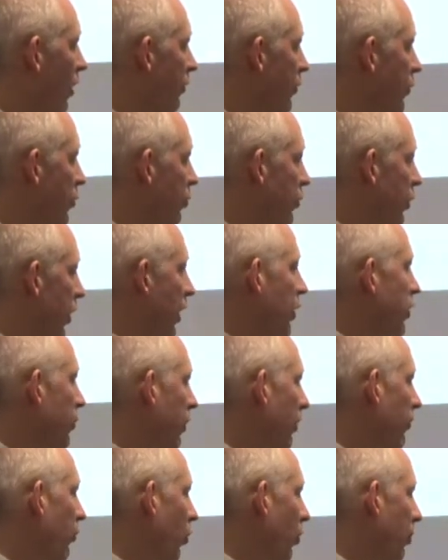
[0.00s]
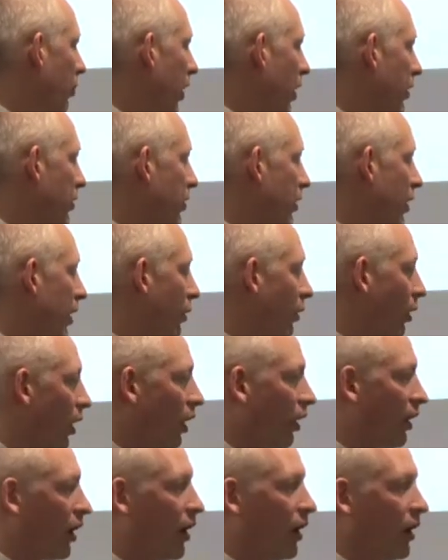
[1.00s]
trajectory of oil production in
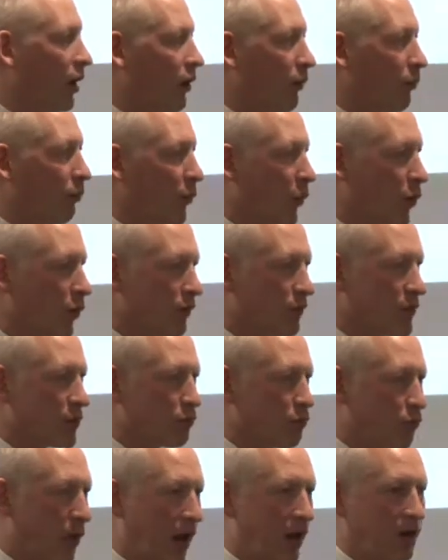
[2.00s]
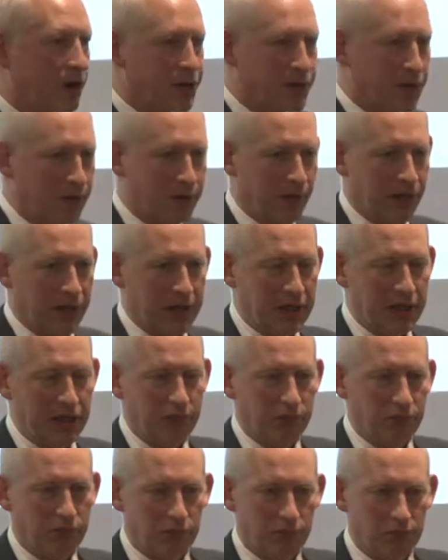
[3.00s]
Iraq moves relatively,
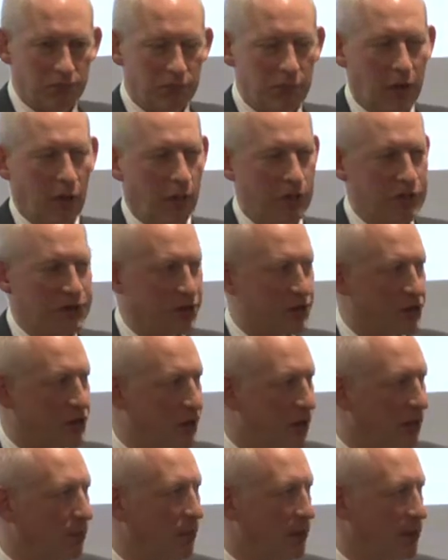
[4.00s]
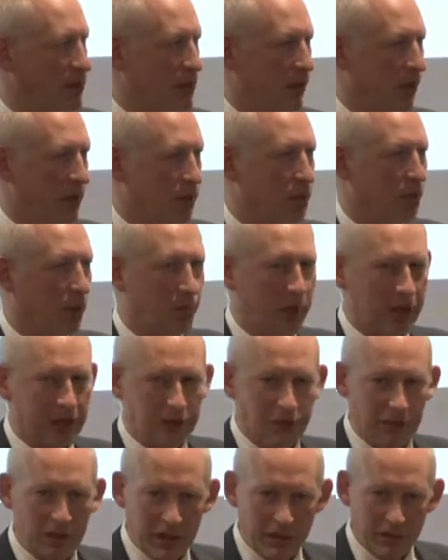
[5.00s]
I won't say seamlessly,
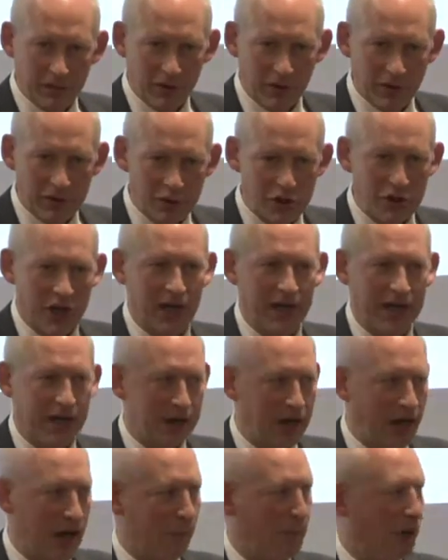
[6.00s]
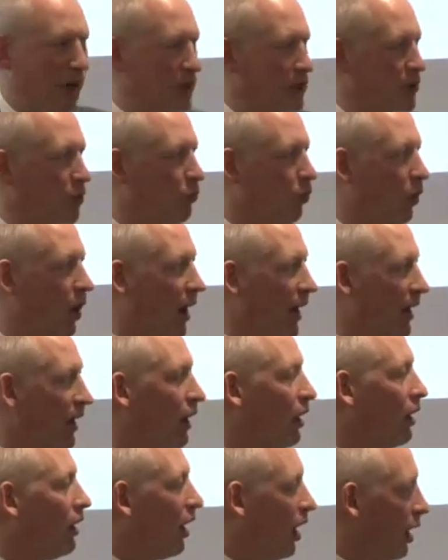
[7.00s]
probably in a very jagged, haphazard way,
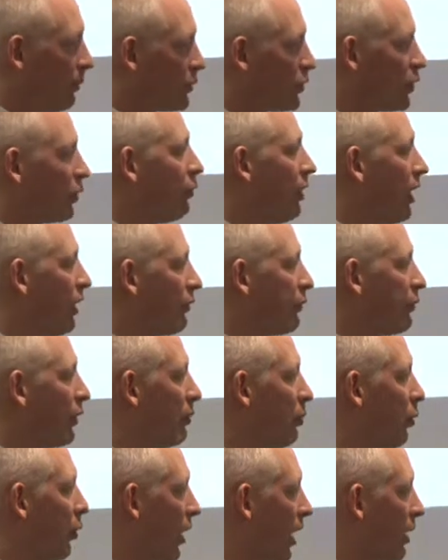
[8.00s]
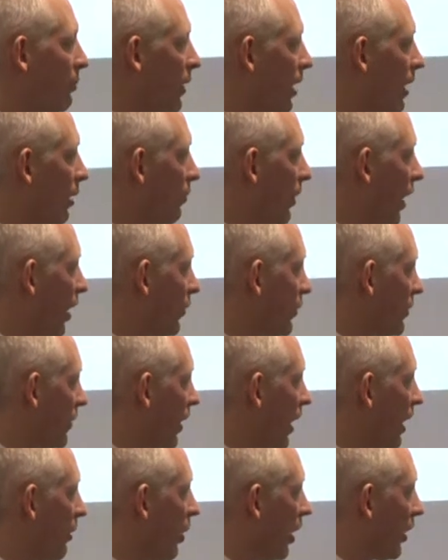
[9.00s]
up to around 3.8 million barrels a
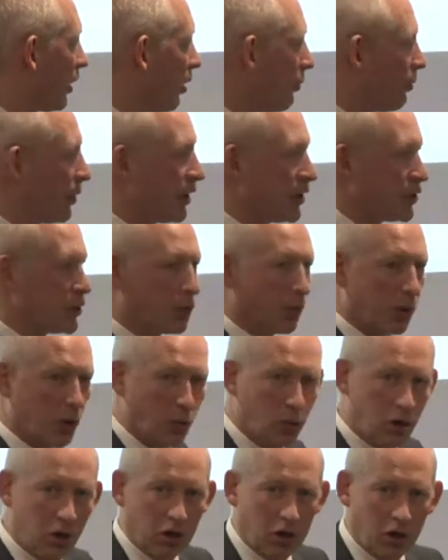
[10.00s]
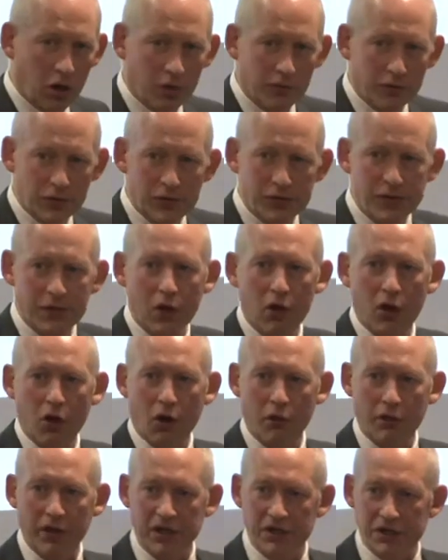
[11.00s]
day by companies doing workovers
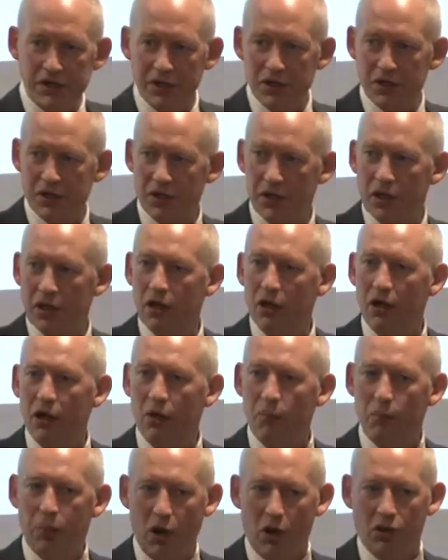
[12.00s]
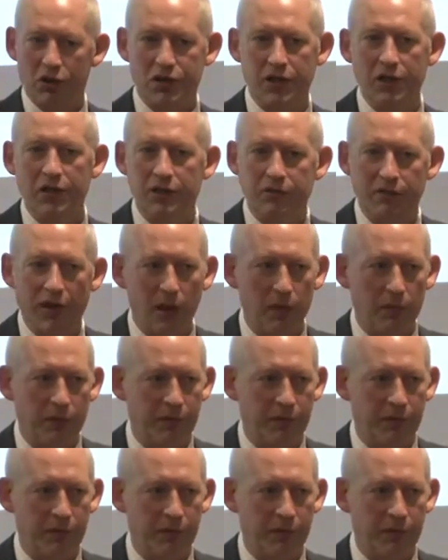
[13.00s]
on existing, partially developed